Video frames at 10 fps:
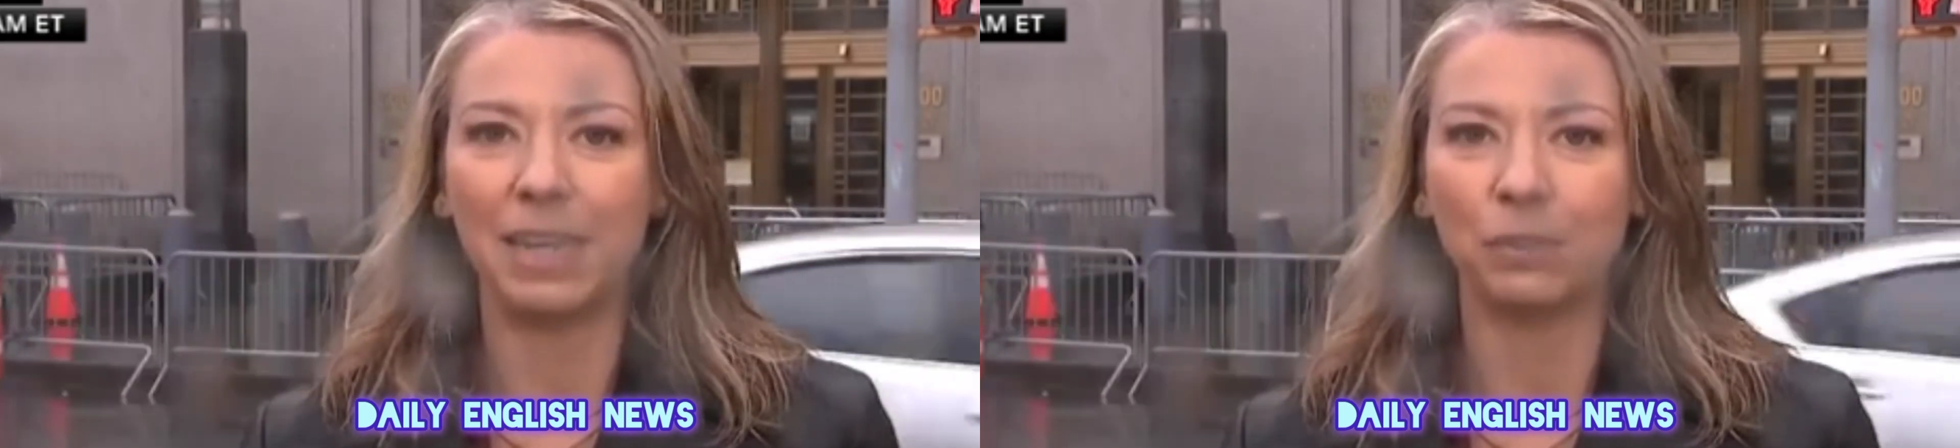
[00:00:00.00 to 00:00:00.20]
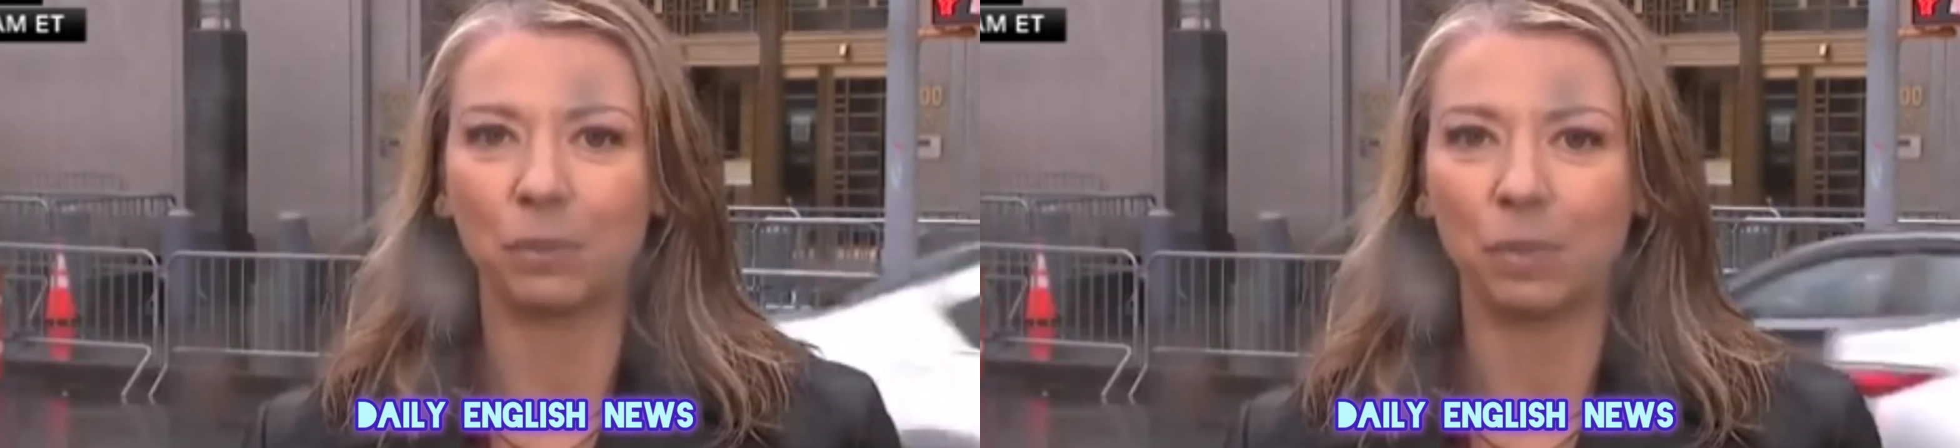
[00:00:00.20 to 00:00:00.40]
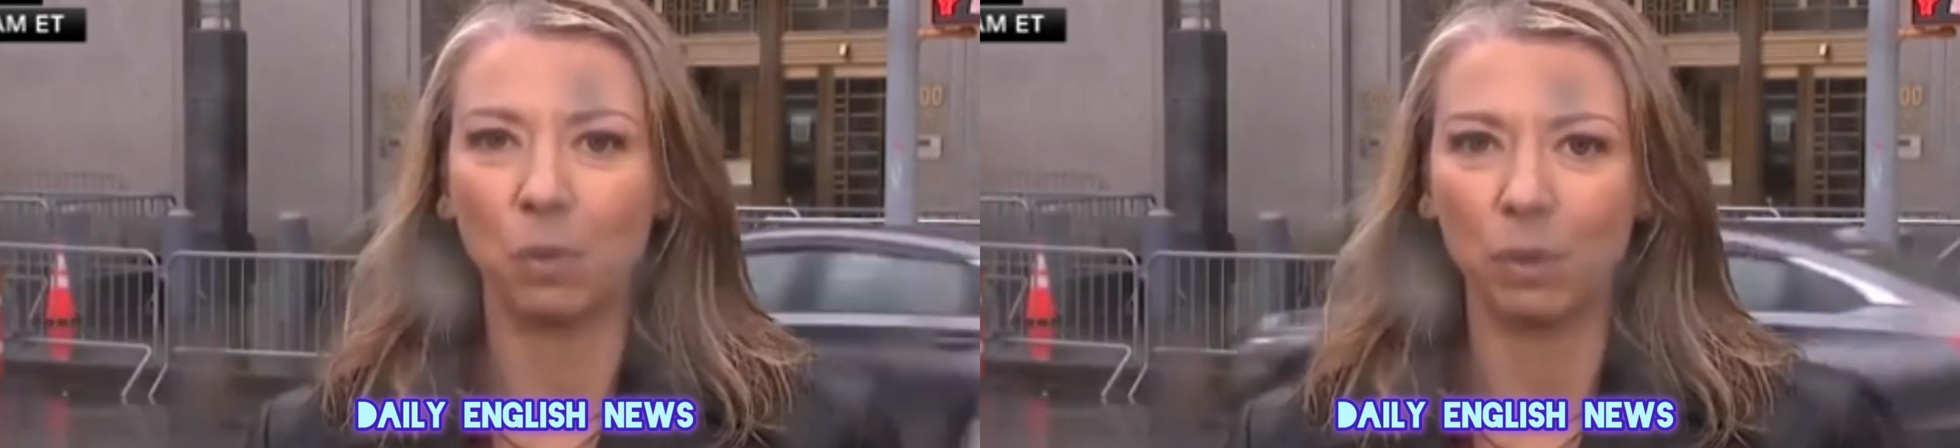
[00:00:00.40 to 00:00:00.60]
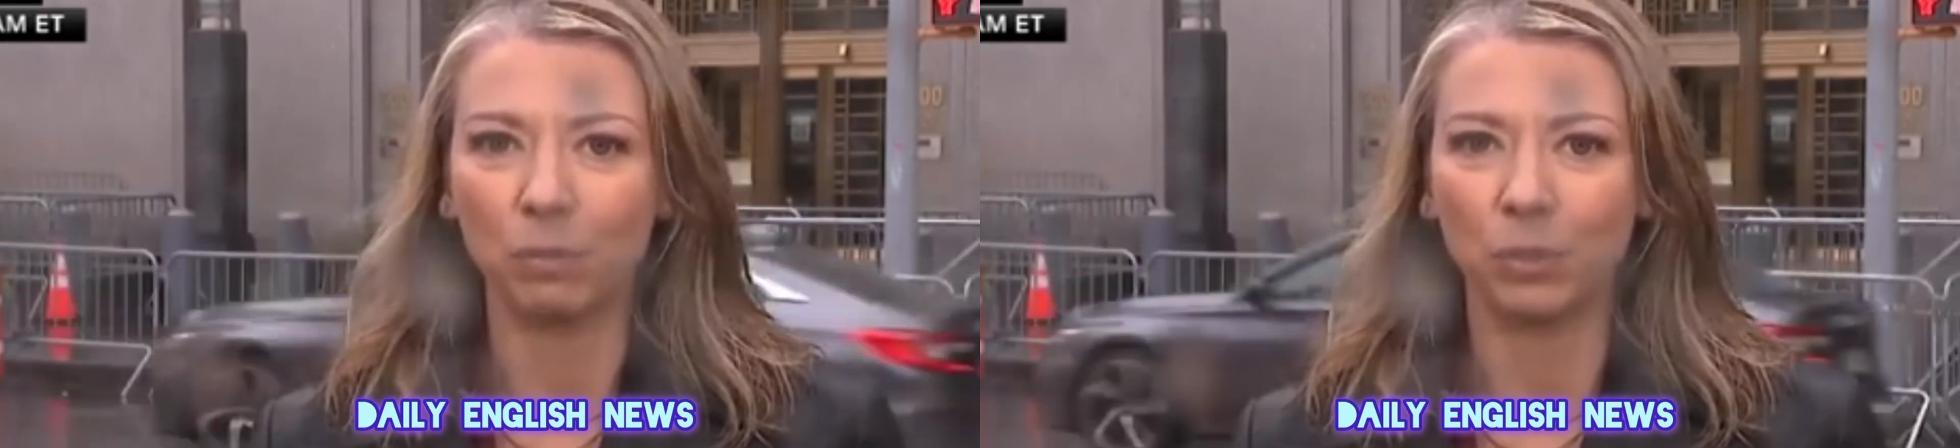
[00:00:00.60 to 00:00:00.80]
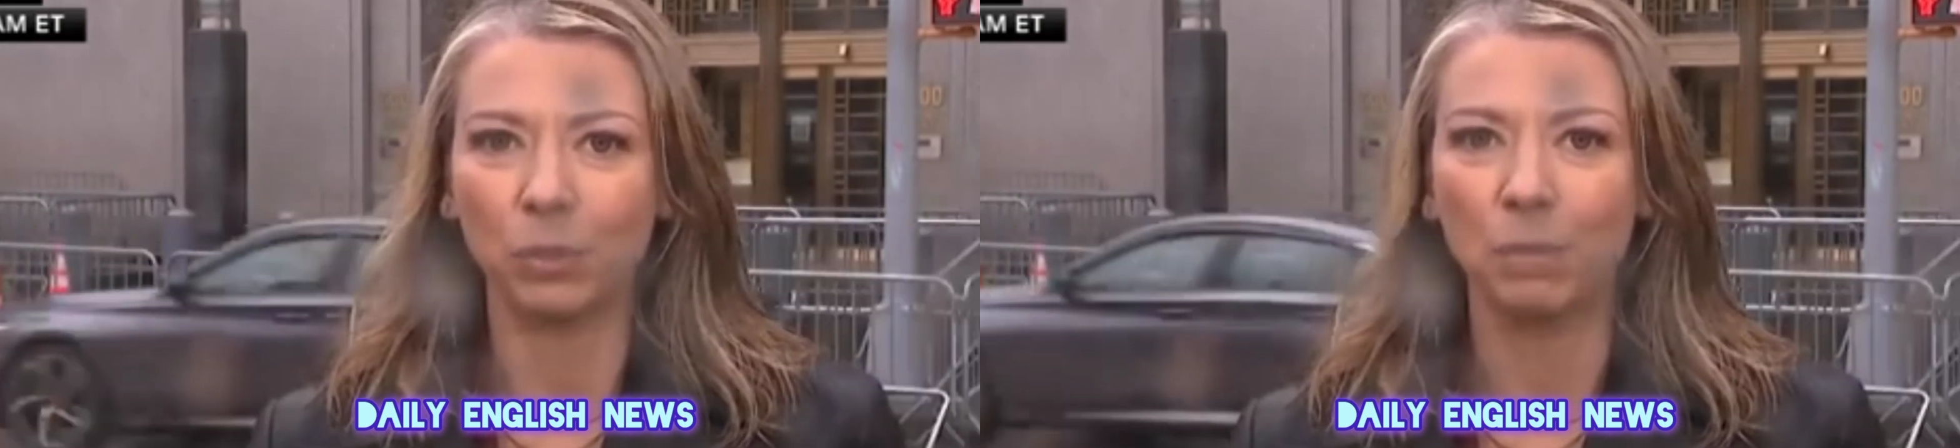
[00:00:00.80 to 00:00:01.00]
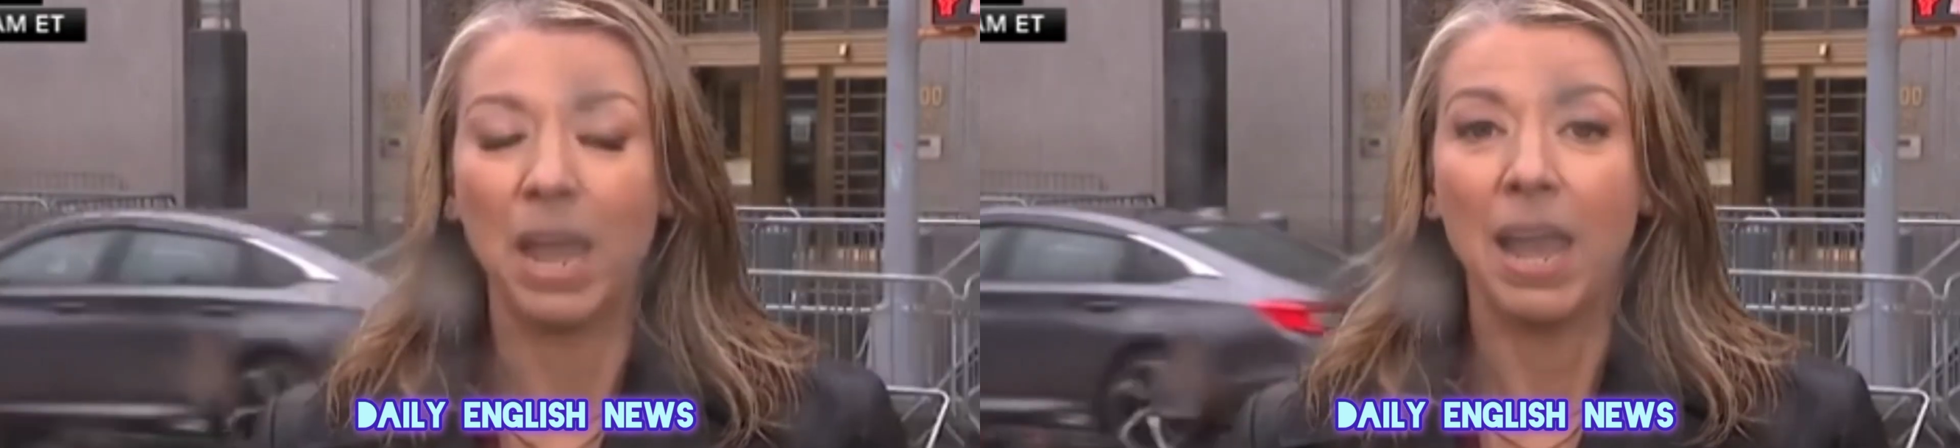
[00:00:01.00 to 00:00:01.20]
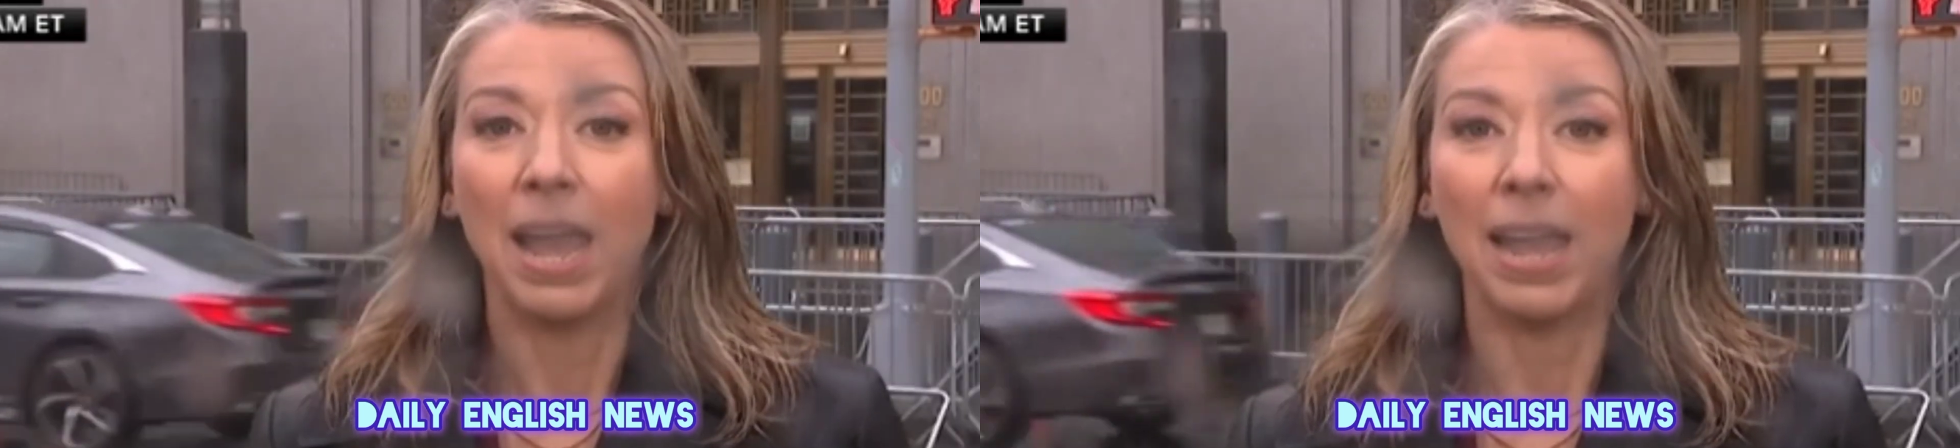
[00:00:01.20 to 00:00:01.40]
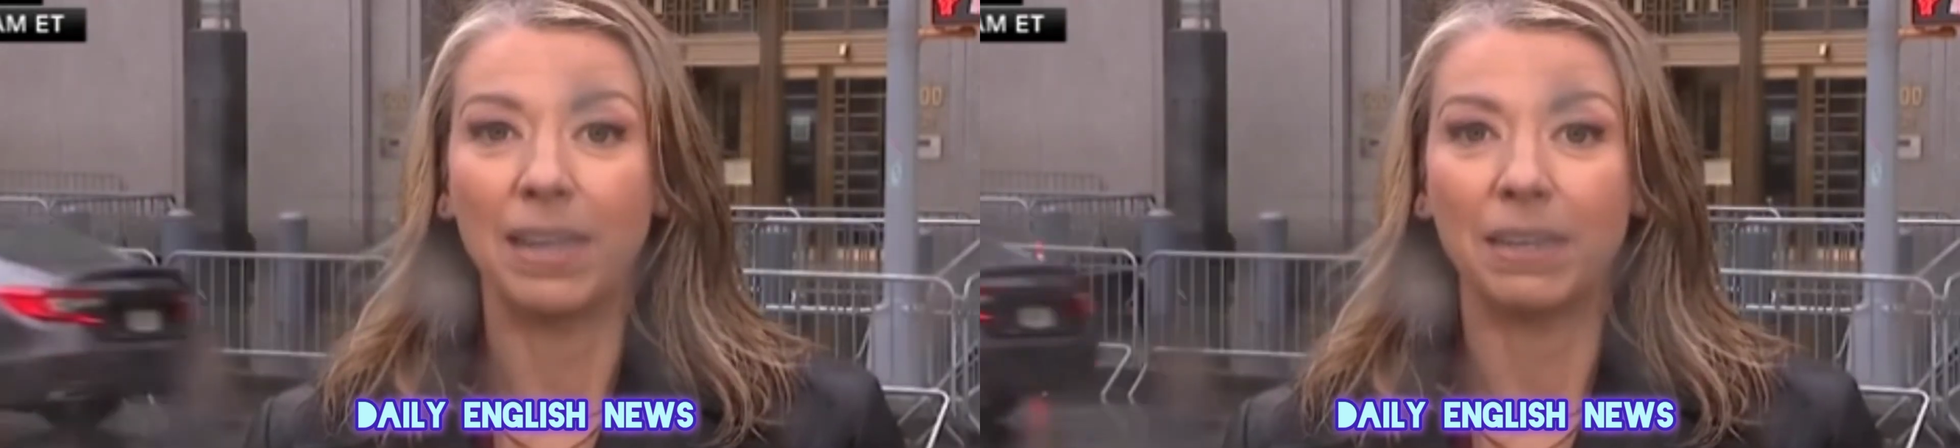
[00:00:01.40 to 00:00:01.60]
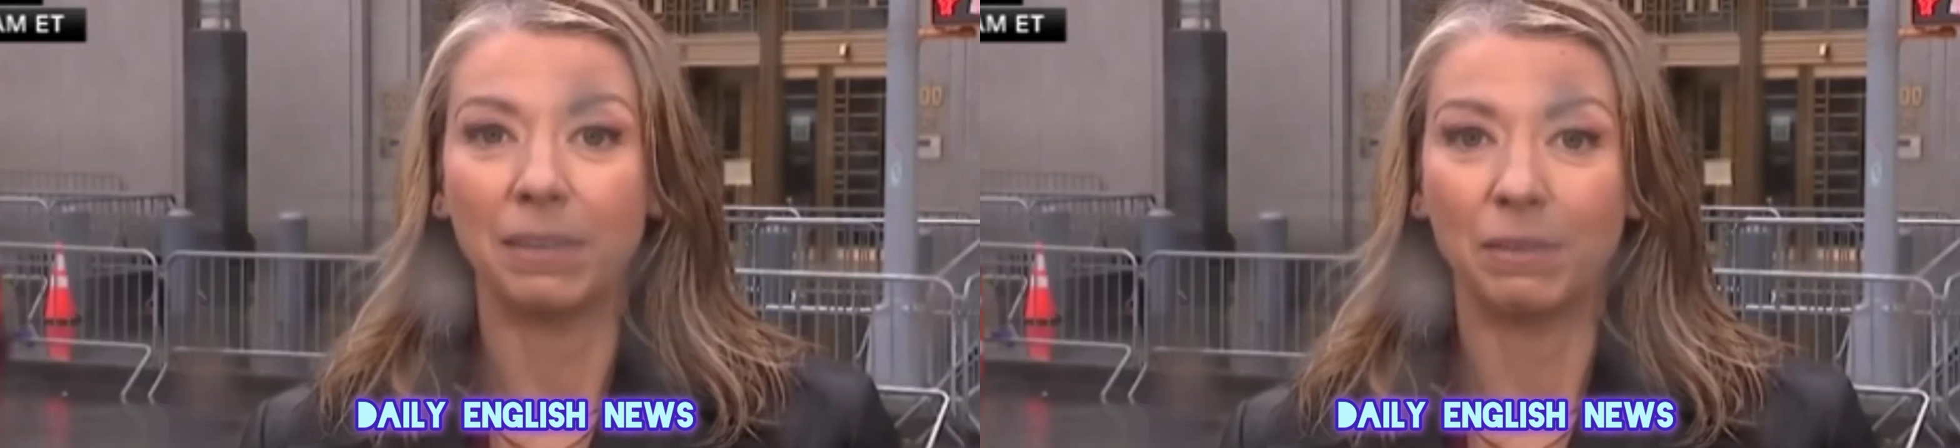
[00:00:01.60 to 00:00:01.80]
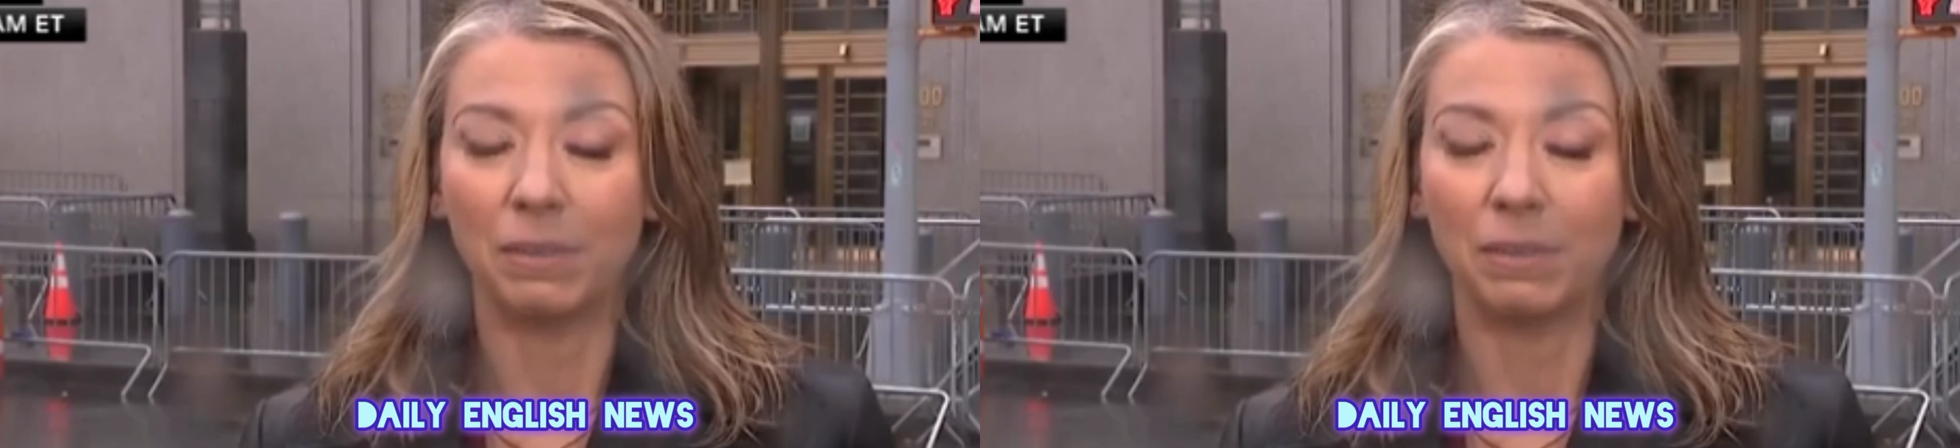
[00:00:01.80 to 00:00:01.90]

enter the courtroom, and